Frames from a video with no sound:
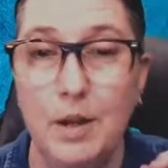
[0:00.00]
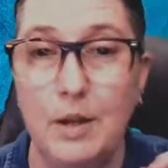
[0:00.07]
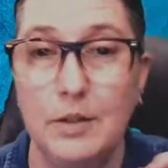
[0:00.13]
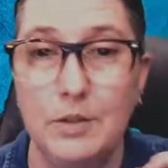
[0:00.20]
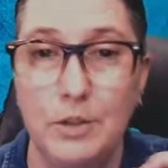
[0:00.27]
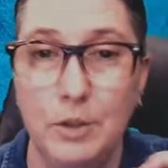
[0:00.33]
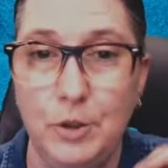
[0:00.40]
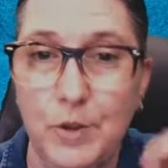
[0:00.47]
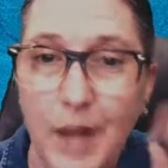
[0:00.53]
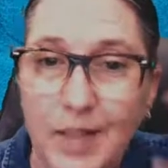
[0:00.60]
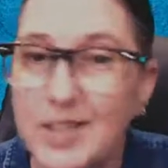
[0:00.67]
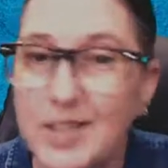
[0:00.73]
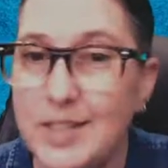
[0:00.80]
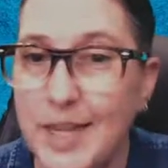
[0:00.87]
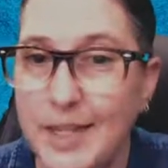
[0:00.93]
So you got
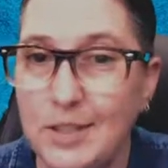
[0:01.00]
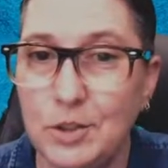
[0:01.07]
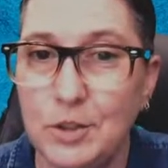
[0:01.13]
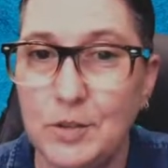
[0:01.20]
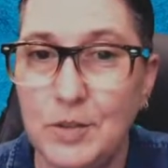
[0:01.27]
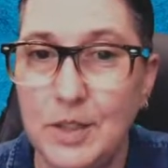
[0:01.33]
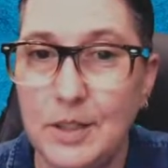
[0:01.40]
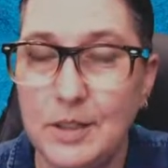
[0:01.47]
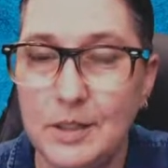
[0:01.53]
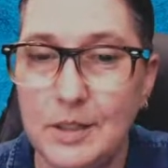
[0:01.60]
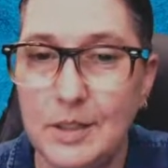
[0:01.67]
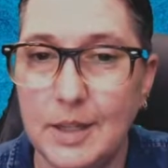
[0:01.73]
the taster of this,